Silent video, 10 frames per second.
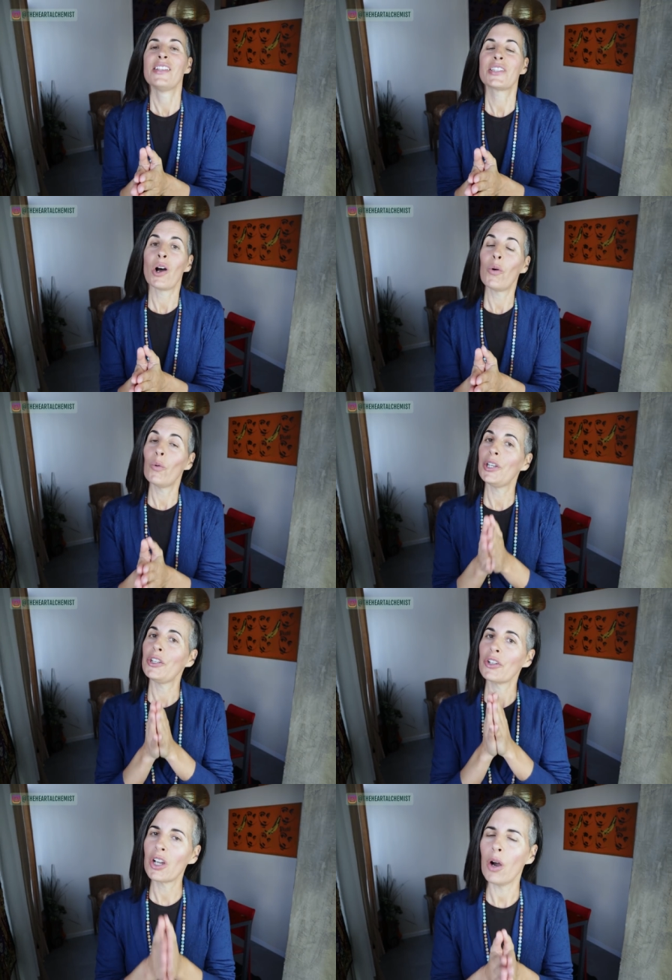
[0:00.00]
so, when
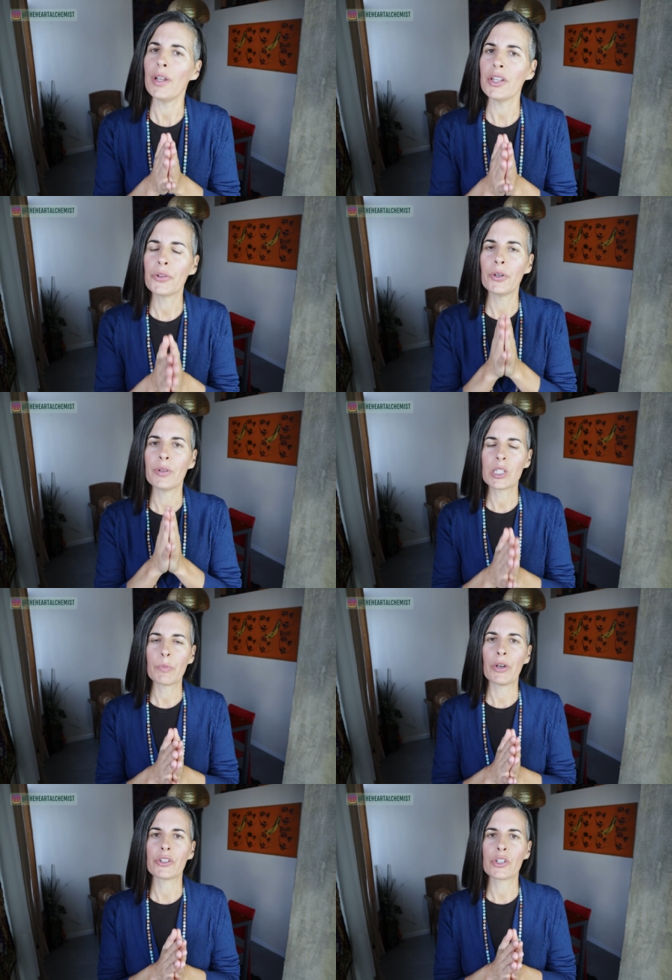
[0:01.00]
you're going through a
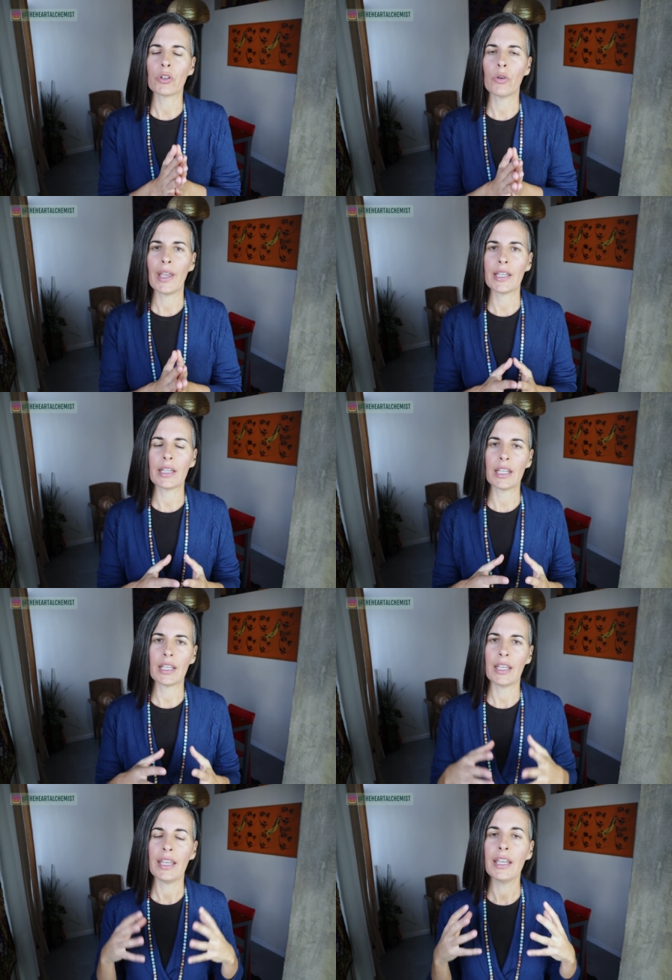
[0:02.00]
spiritual
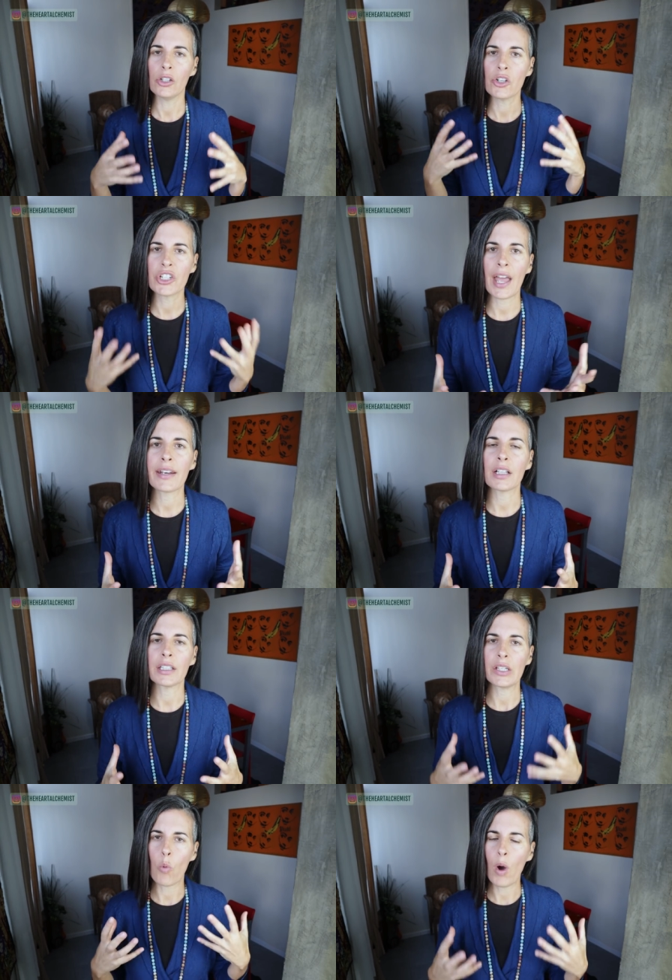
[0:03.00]
awakening,
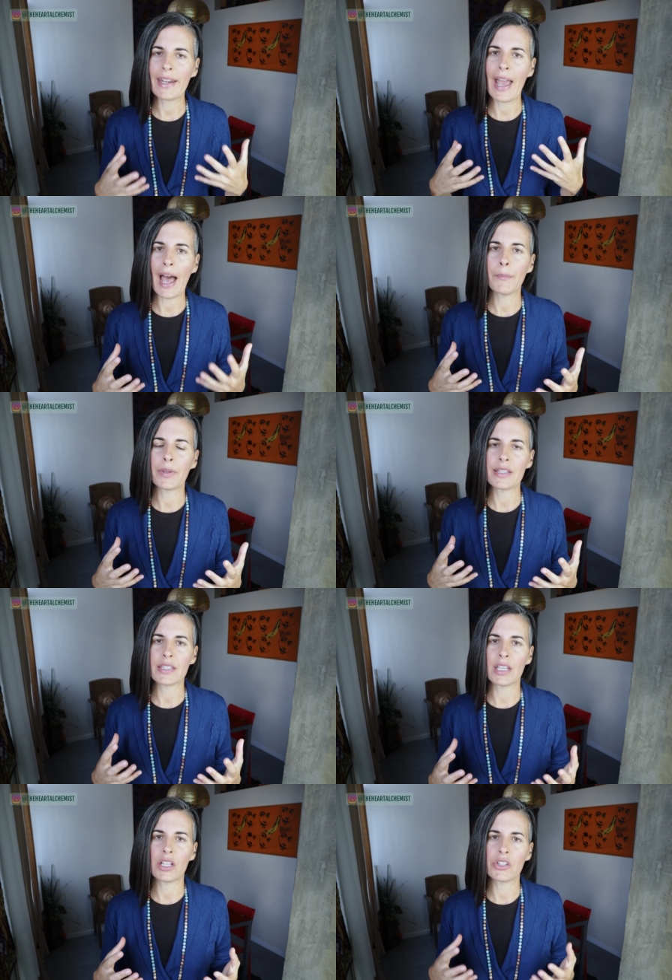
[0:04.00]
energetically, what
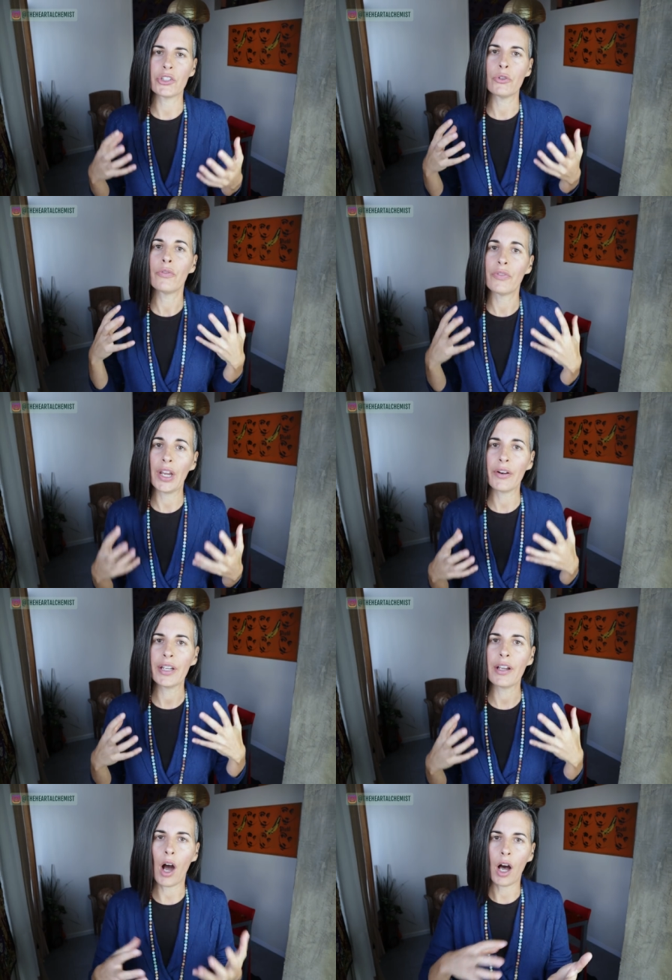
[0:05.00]
happens is you
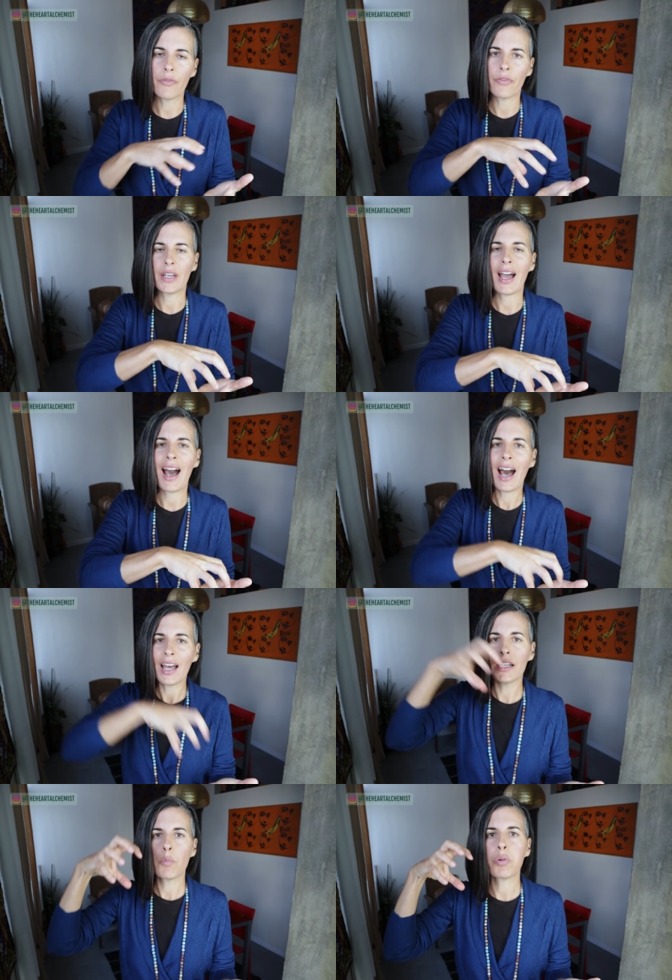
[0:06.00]
very often
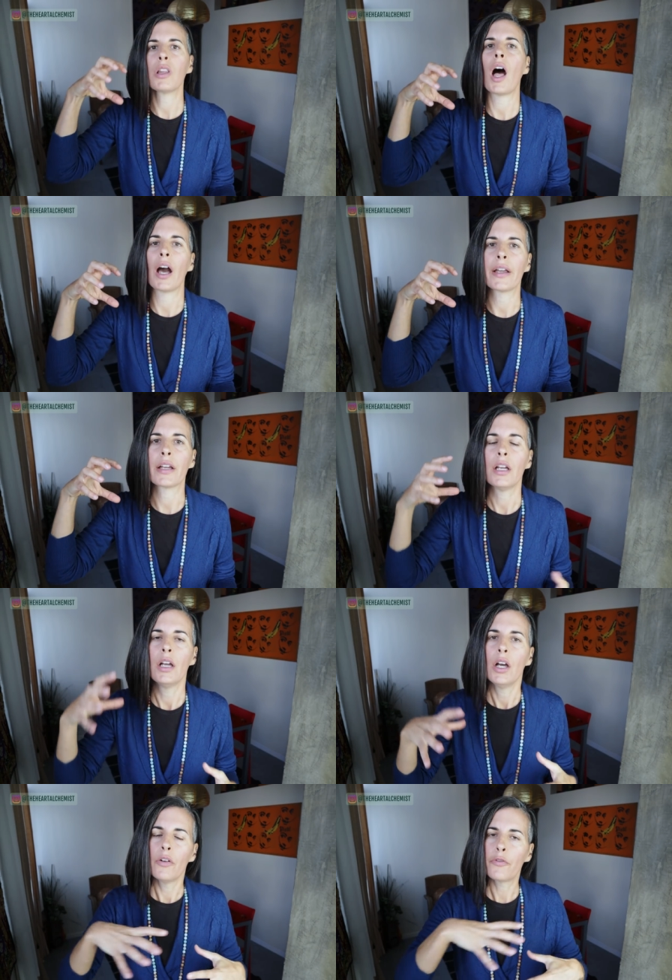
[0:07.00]
unplug
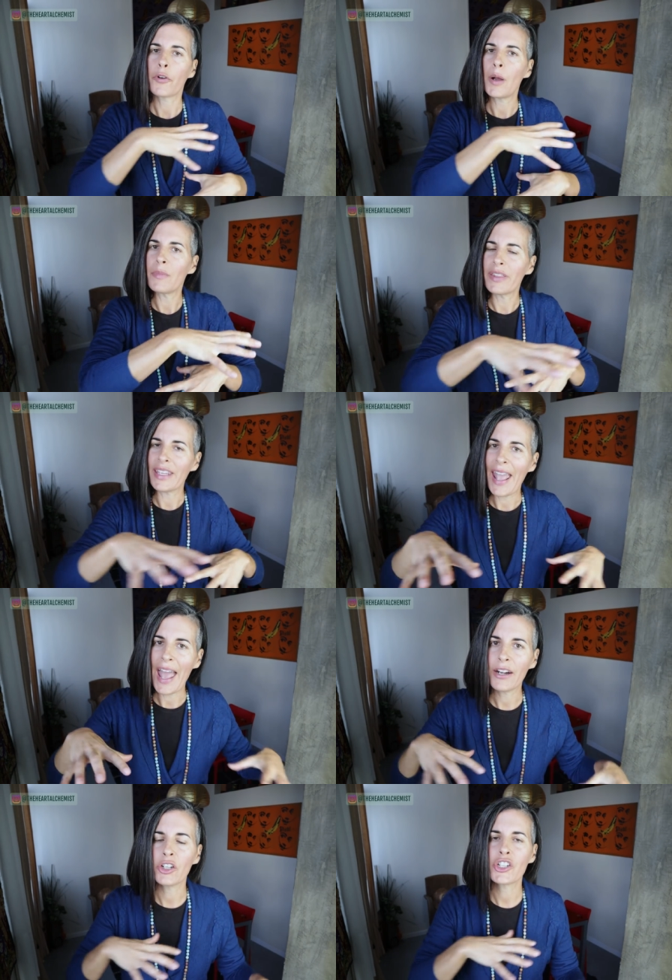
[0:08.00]
from the
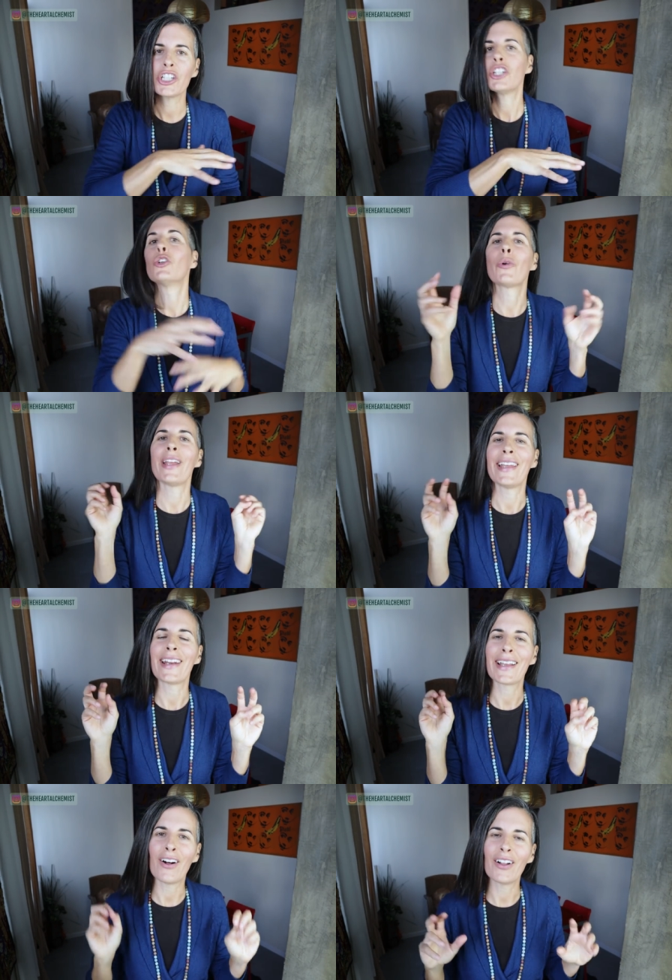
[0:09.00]
energy grid.
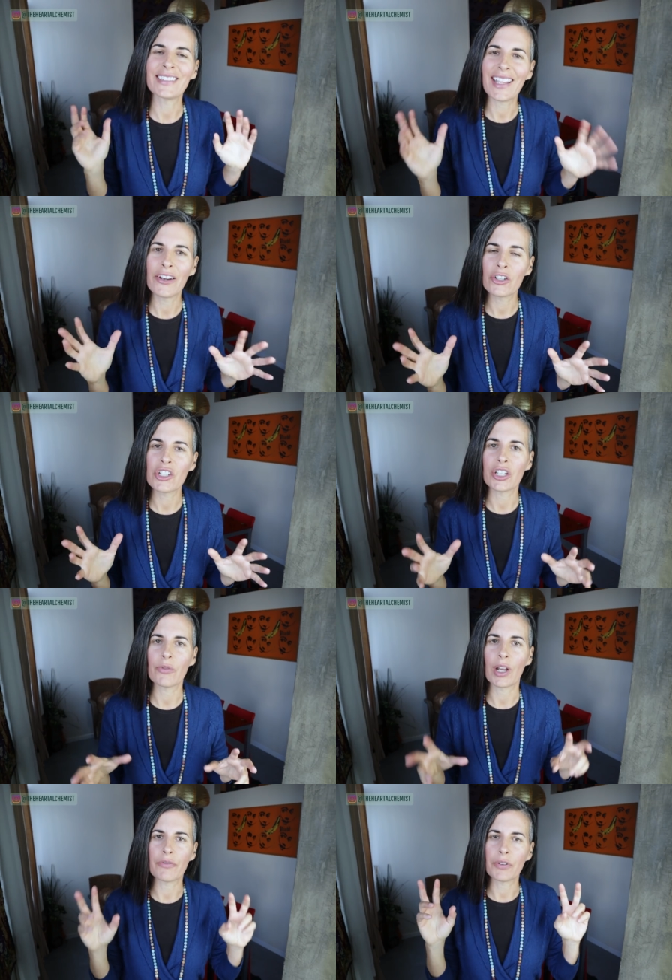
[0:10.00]
I call it the energy
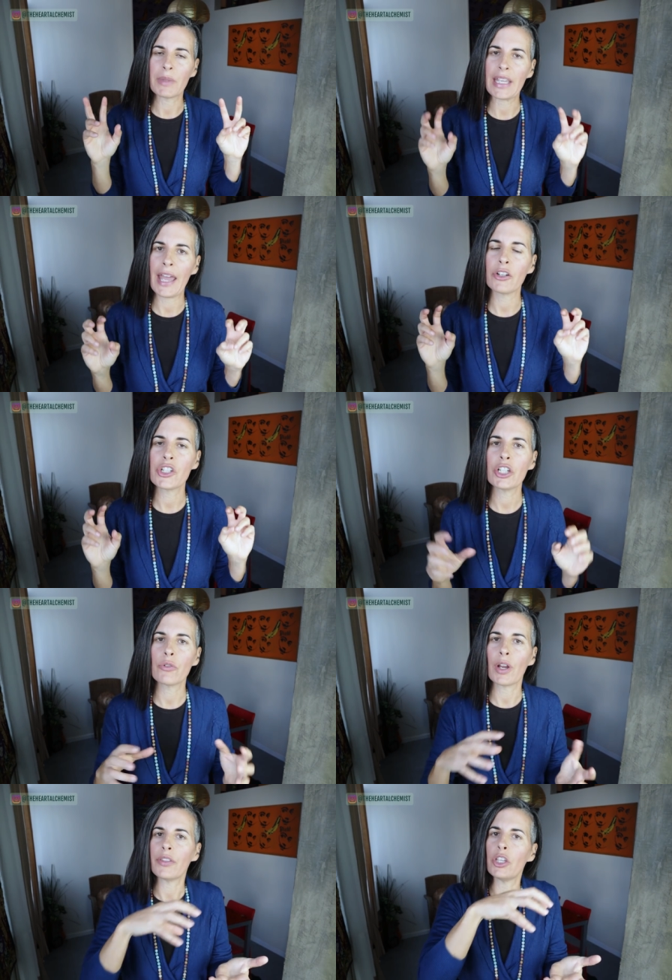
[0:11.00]
grid, from the energy
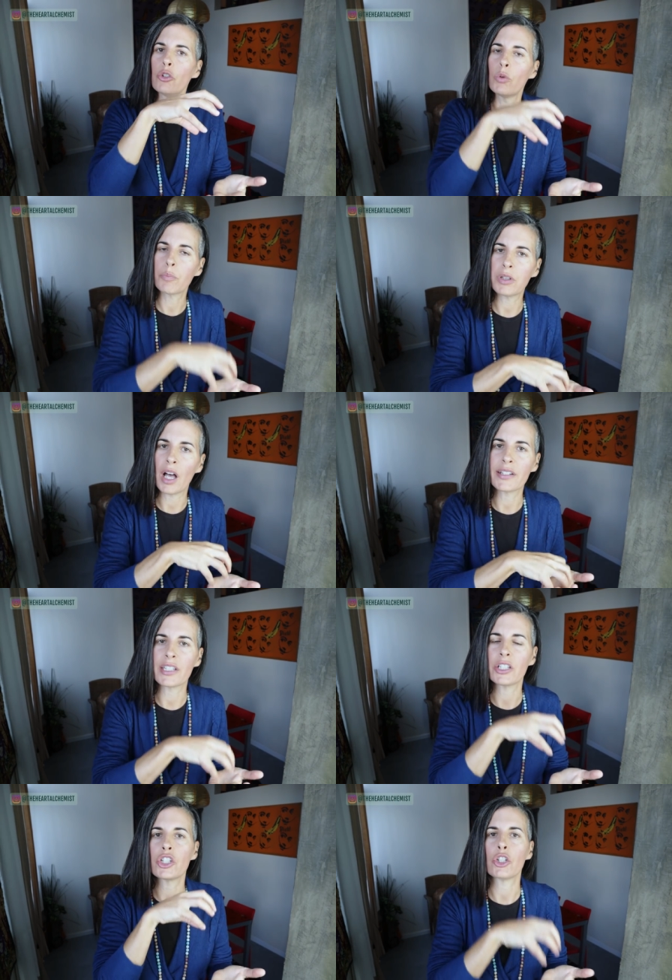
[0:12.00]
grid that you were
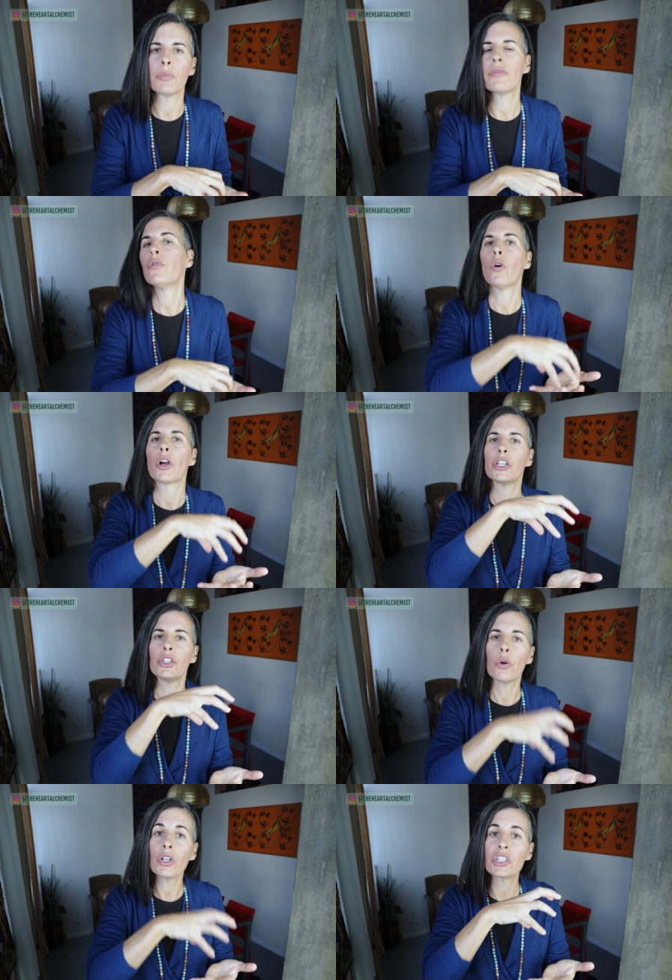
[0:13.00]
plugged into before.
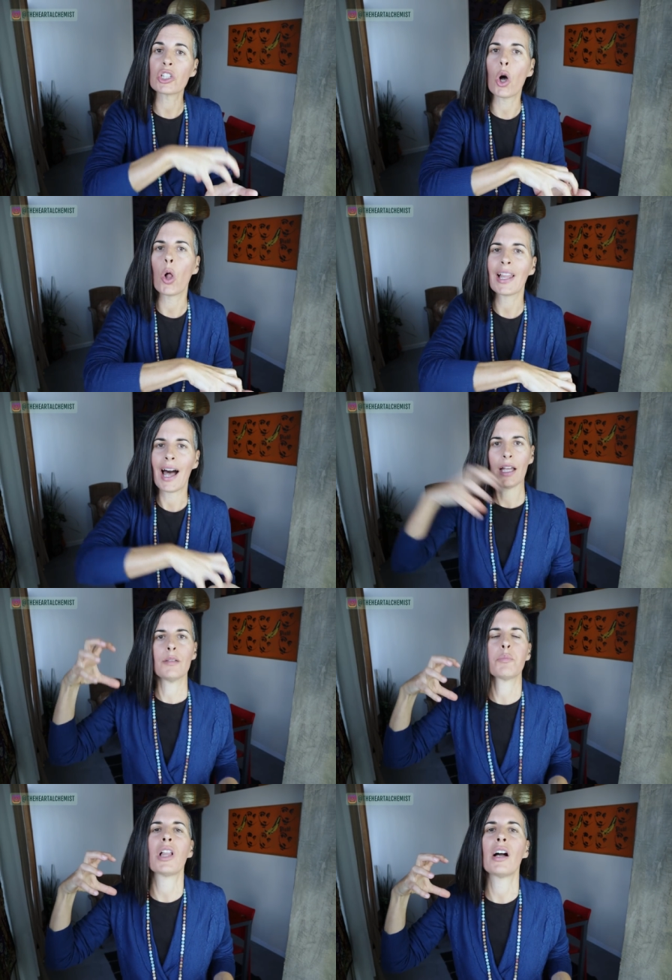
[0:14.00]
Your soul
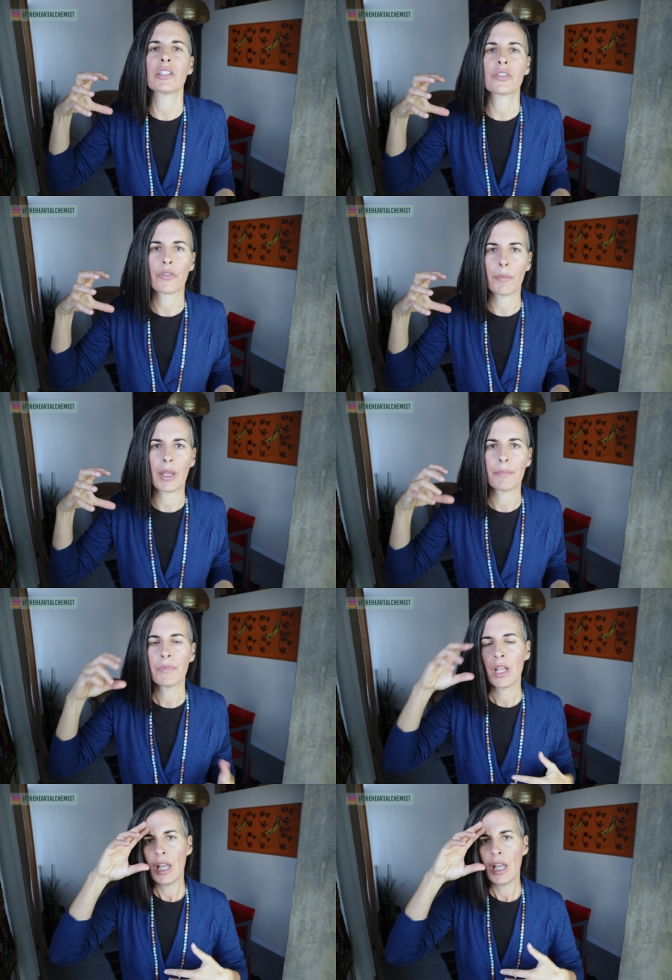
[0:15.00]
unplugs from it.